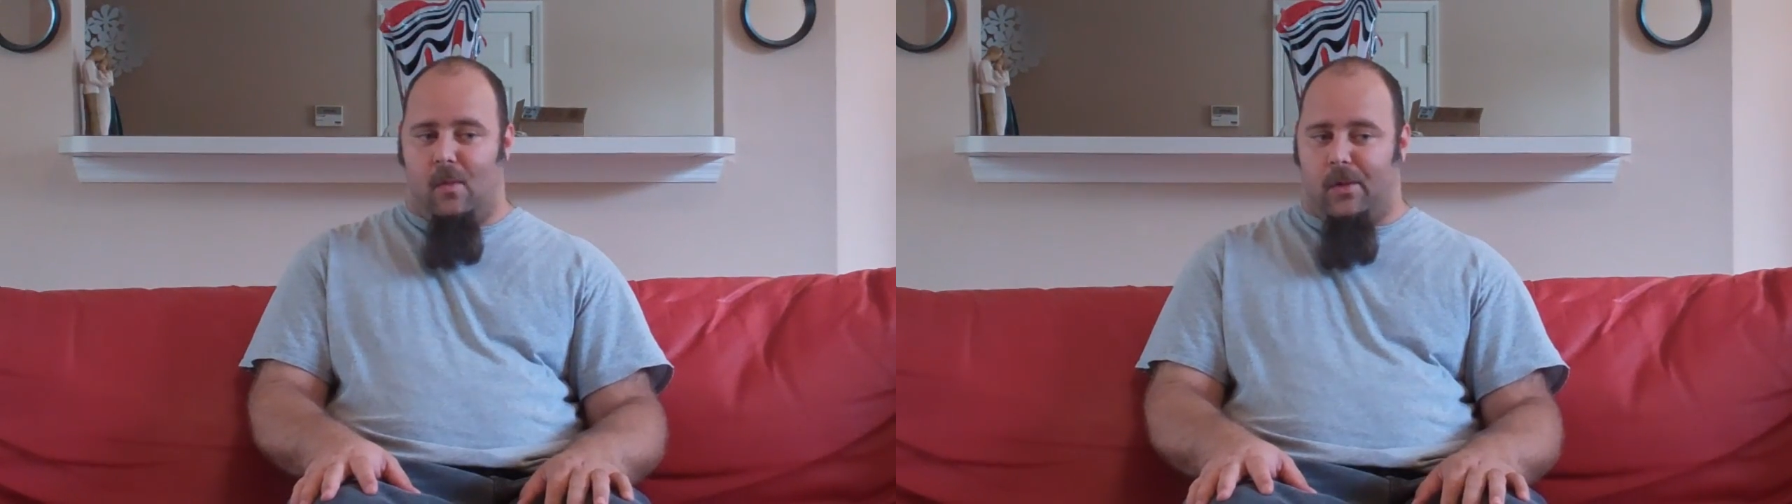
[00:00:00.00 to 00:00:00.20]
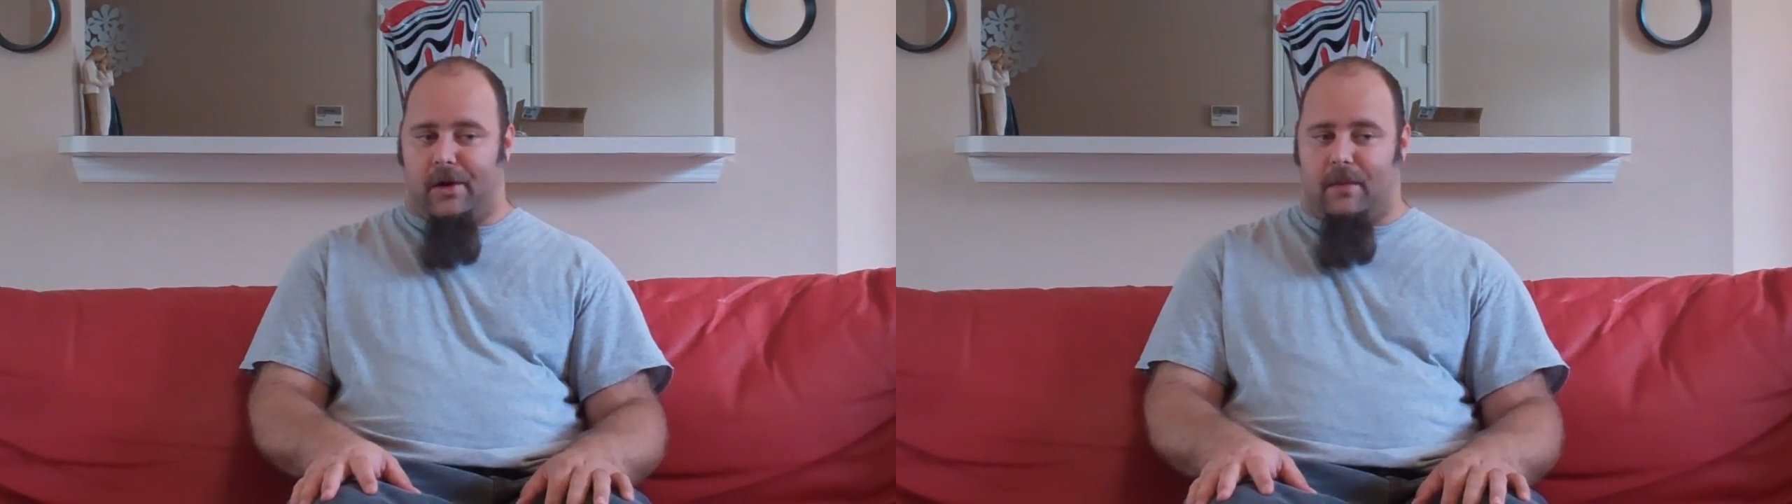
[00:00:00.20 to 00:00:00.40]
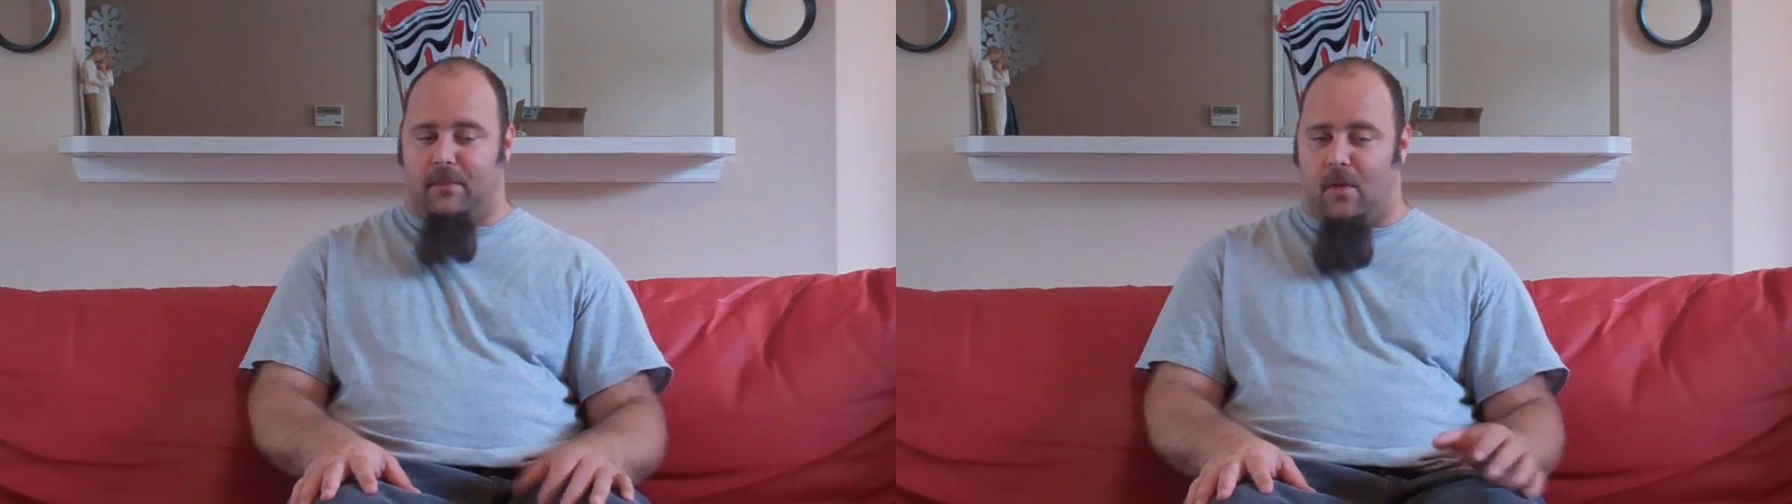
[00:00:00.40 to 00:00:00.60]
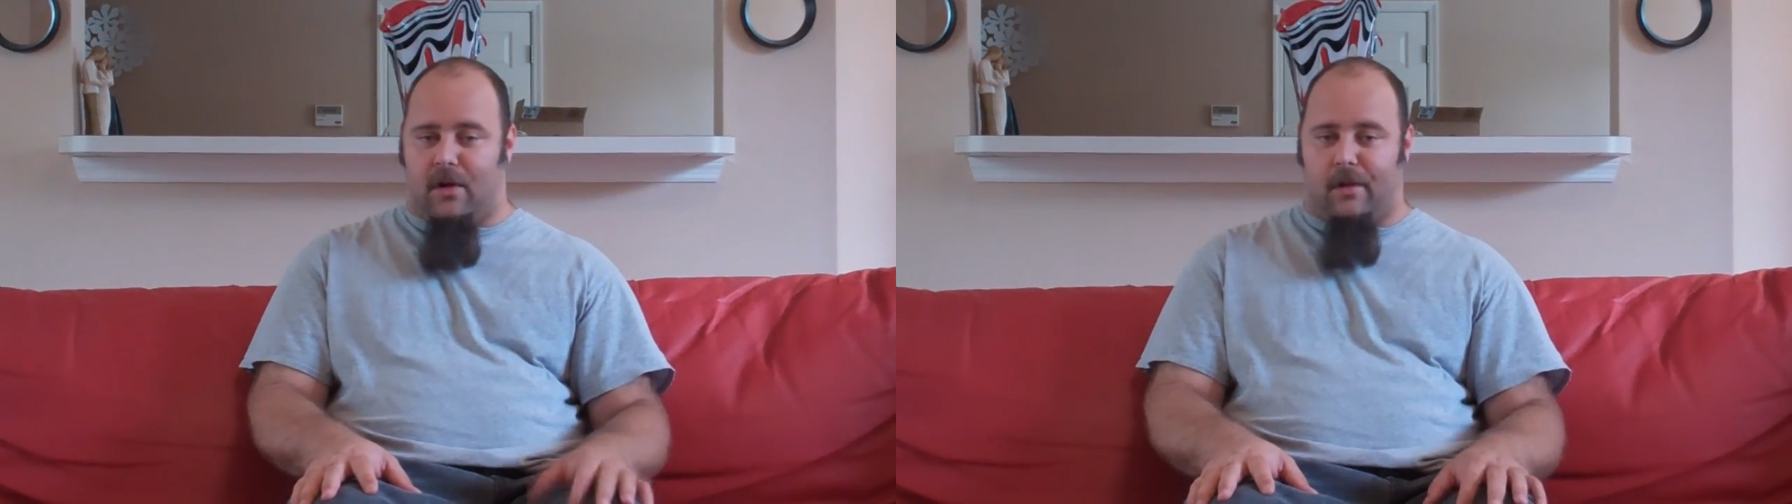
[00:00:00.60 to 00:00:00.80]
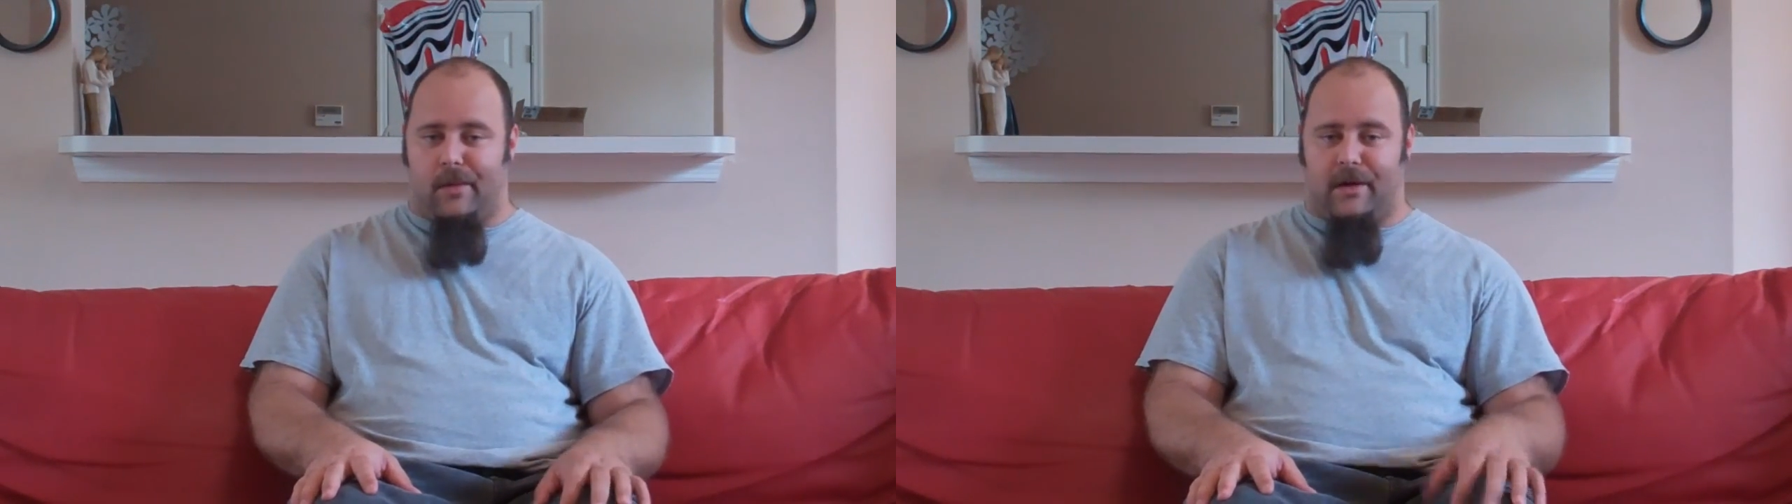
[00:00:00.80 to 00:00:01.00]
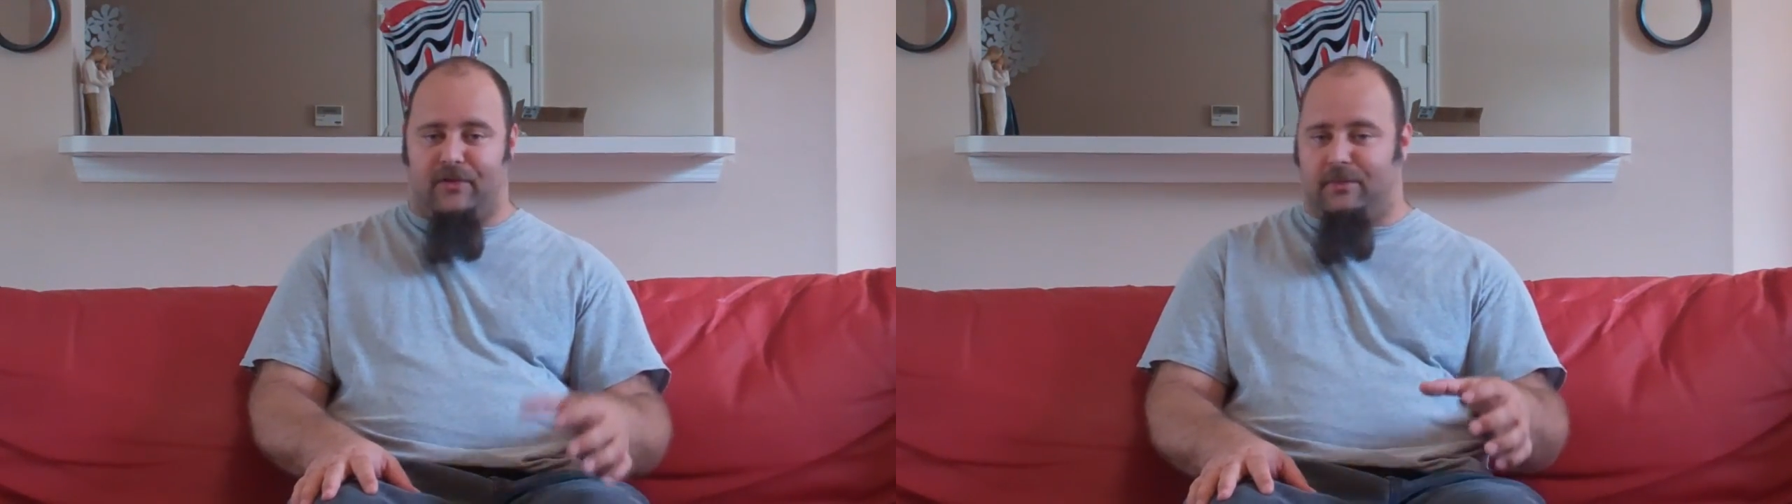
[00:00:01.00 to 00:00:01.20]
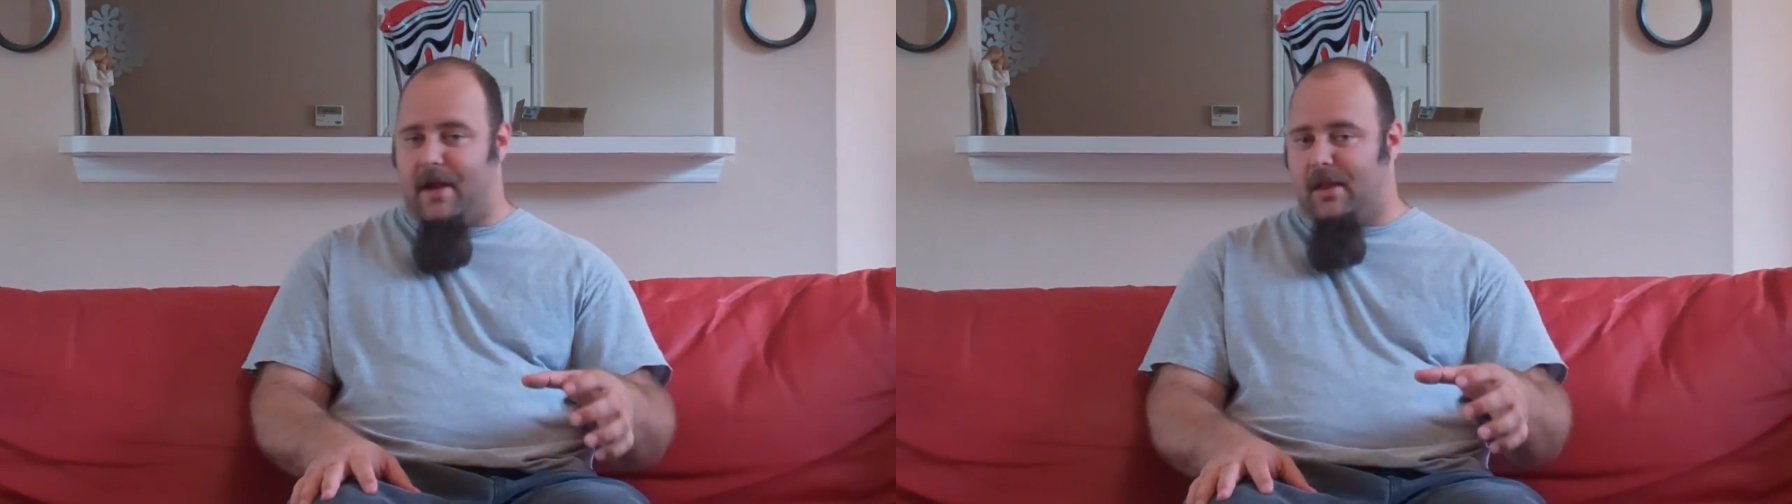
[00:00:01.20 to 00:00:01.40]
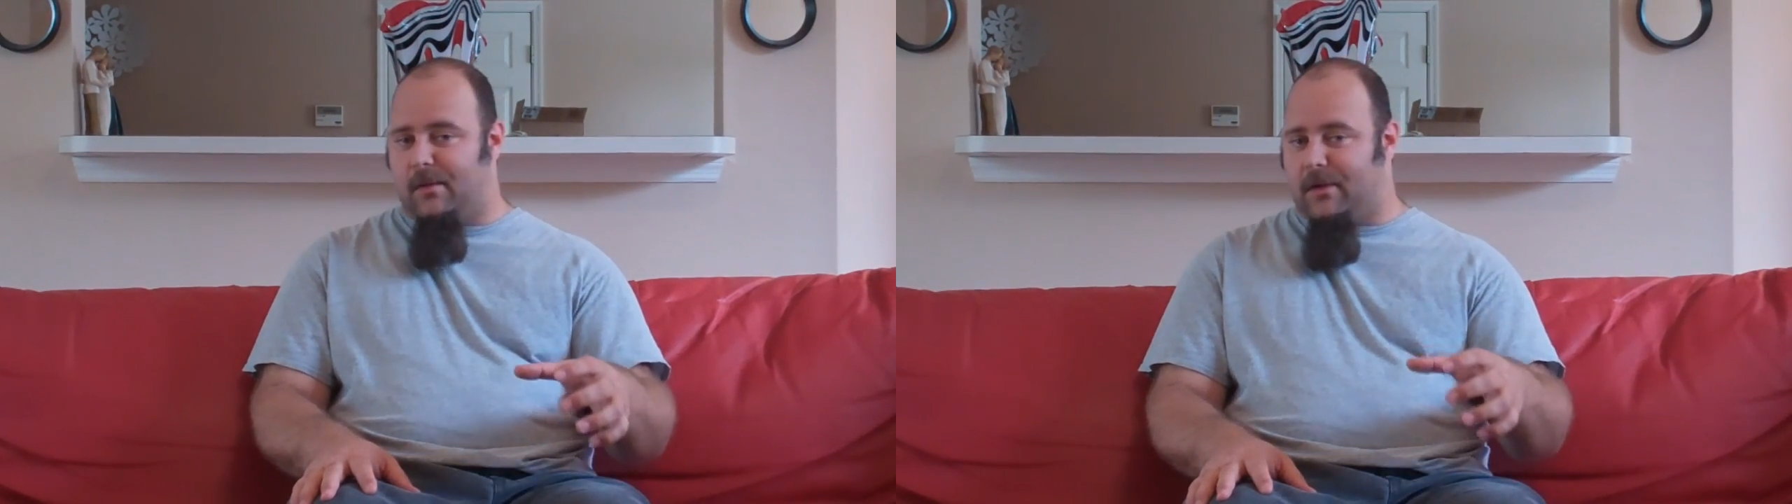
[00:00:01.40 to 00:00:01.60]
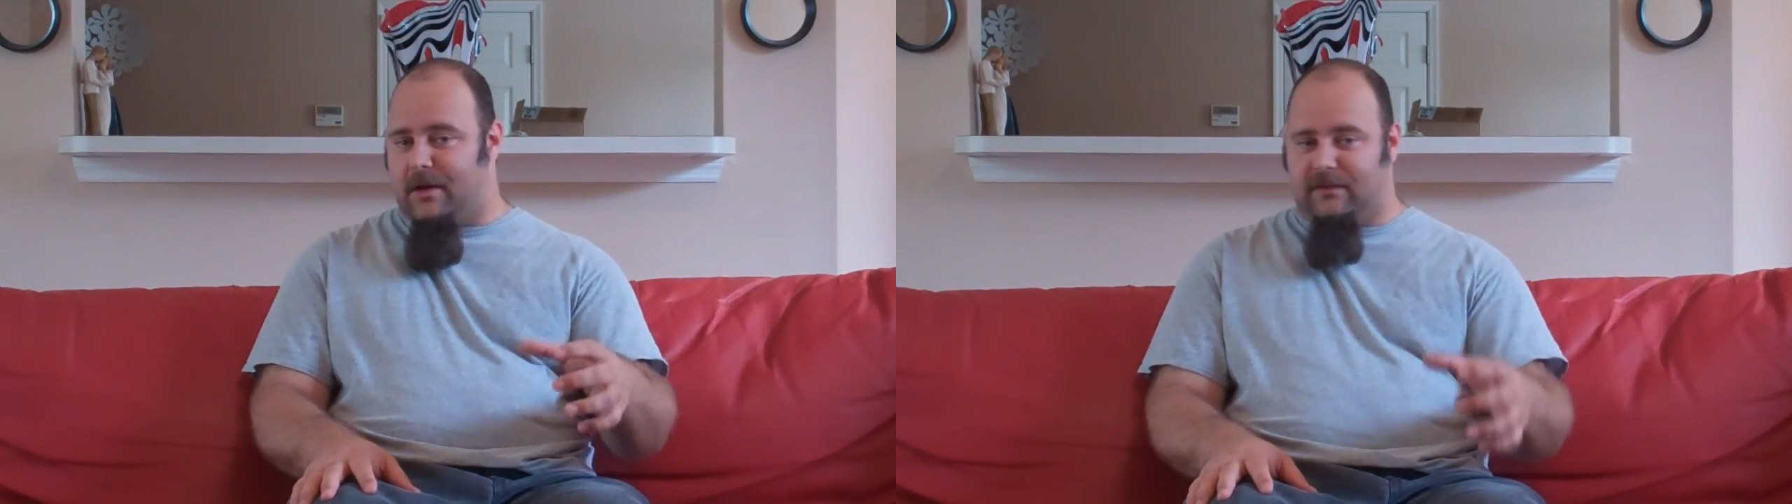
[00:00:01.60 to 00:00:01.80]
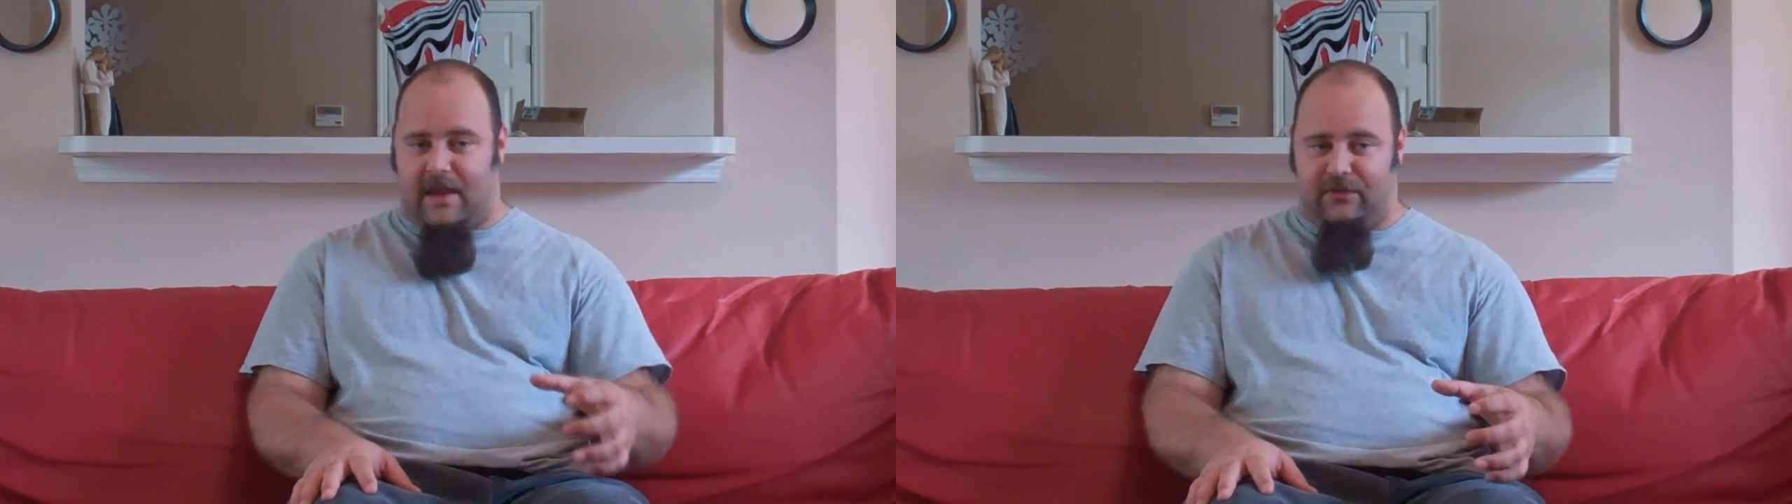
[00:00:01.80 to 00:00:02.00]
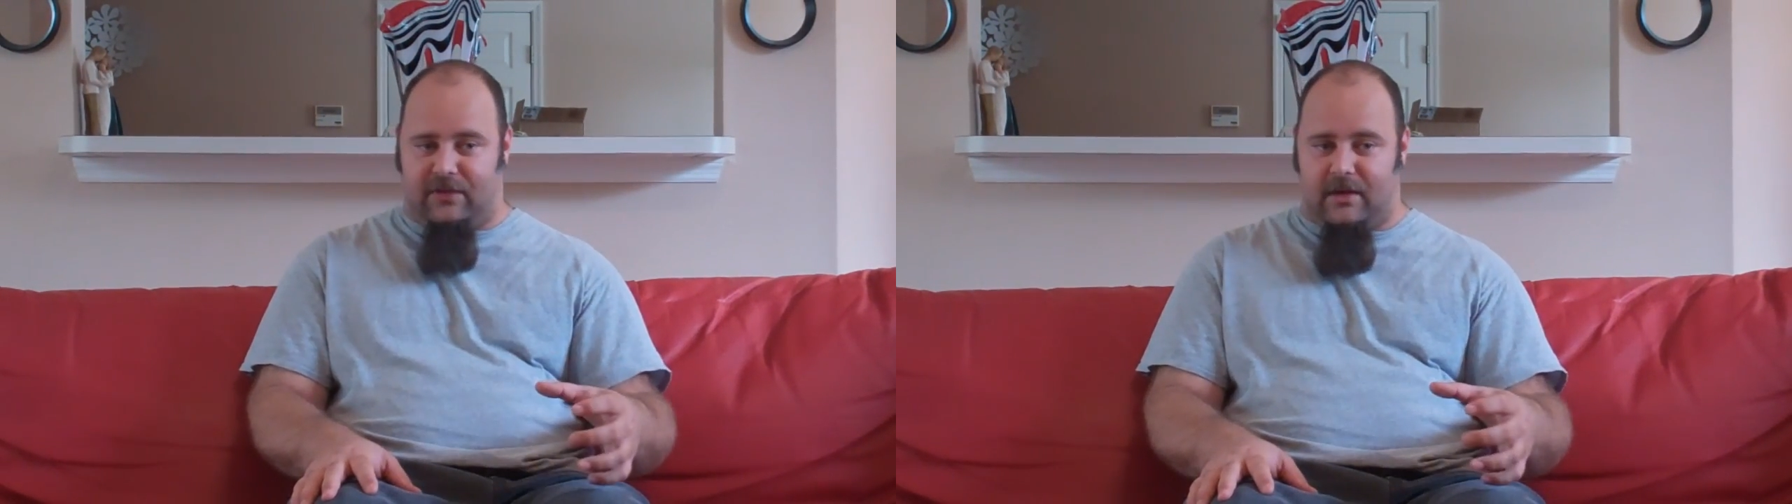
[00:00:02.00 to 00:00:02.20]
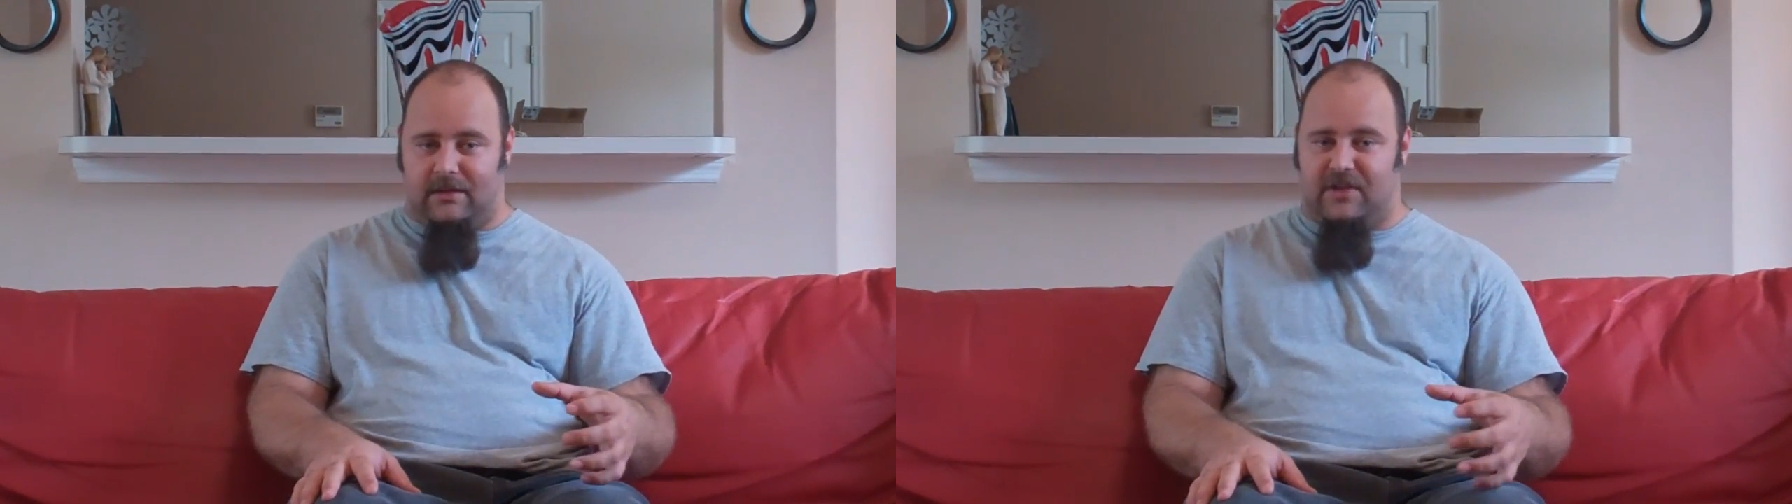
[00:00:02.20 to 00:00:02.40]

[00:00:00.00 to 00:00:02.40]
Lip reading: We're going to pour it, we're going to smell it, we're going to taste it,